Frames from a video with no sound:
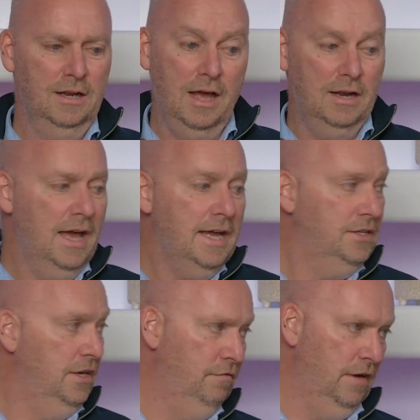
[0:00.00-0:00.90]

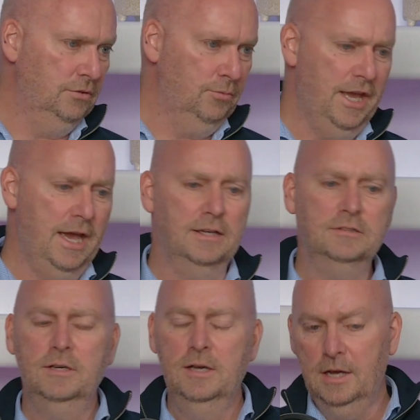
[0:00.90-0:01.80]
the event we
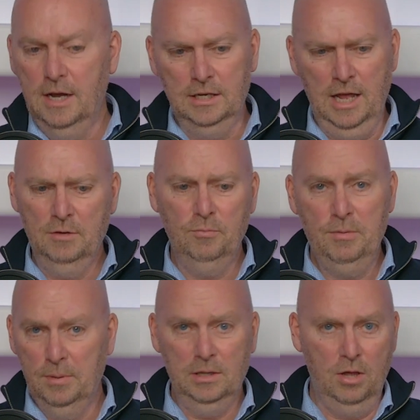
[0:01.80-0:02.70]
had, and
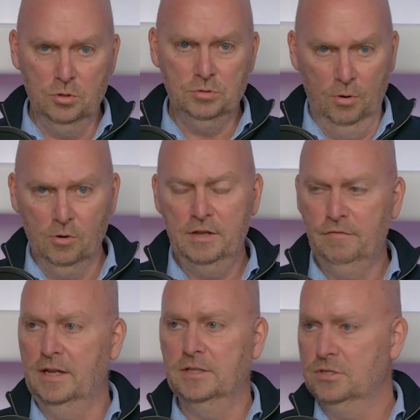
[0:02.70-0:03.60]
we will host more
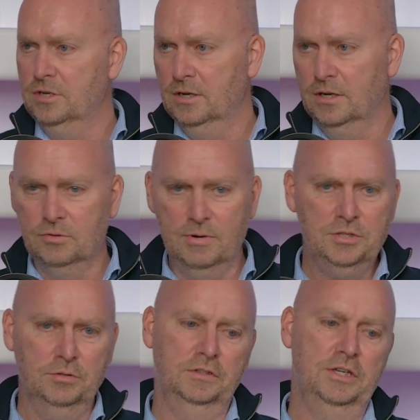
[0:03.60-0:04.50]
events the
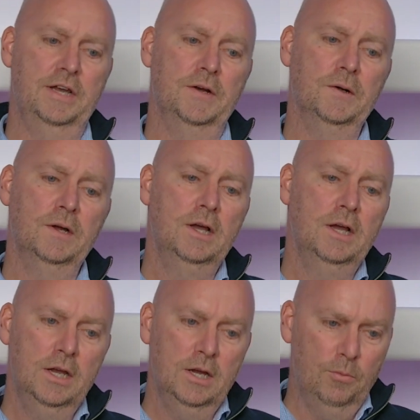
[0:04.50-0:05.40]
rest of the year,
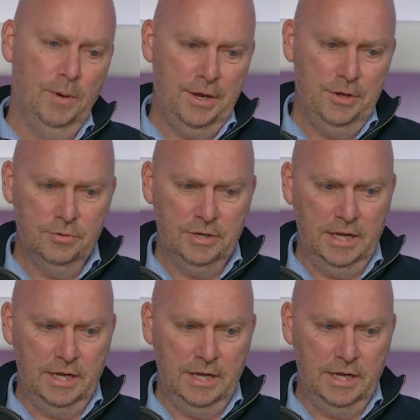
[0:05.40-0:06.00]
where you